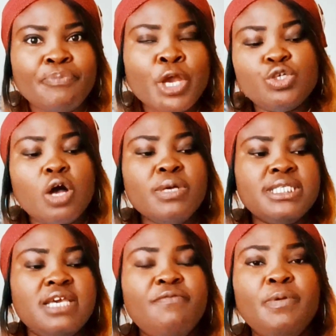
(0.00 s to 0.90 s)
We should
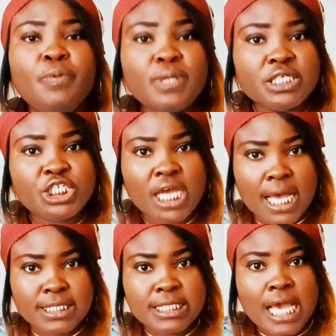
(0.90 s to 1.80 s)
always give people the
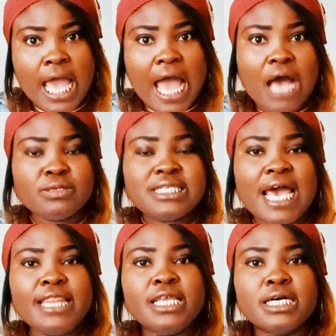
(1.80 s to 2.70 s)
chance
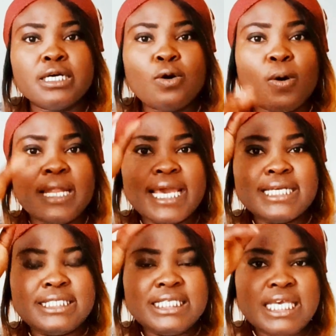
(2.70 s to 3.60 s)
outside the
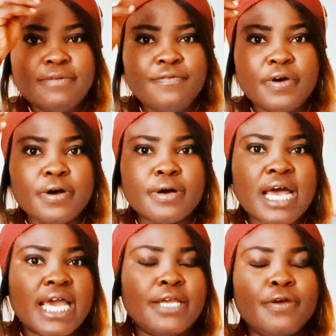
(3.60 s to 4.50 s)
collective uh,
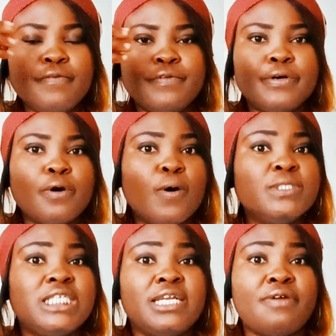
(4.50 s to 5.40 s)
kind of uh,
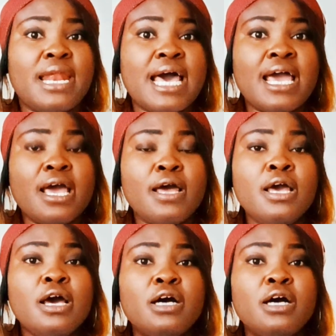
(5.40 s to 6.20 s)
or general uh,